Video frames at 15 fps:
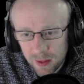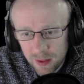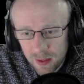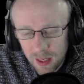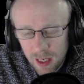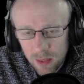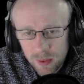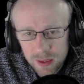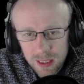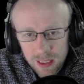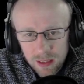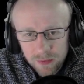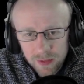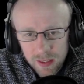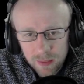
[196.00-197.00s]
I always like
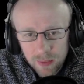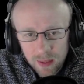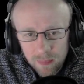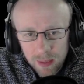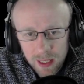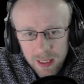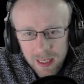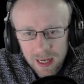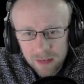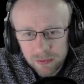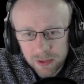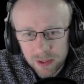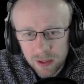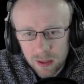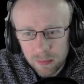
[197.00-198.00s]
to think when I'm playing
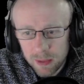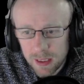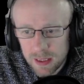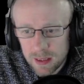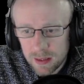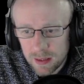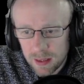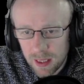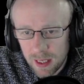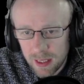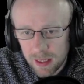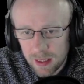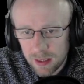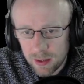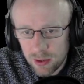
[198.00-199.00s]
cavalry armies,
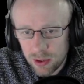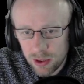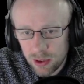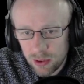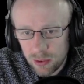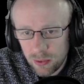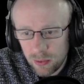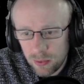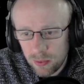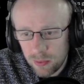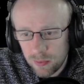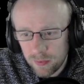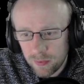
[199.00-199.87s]
like 2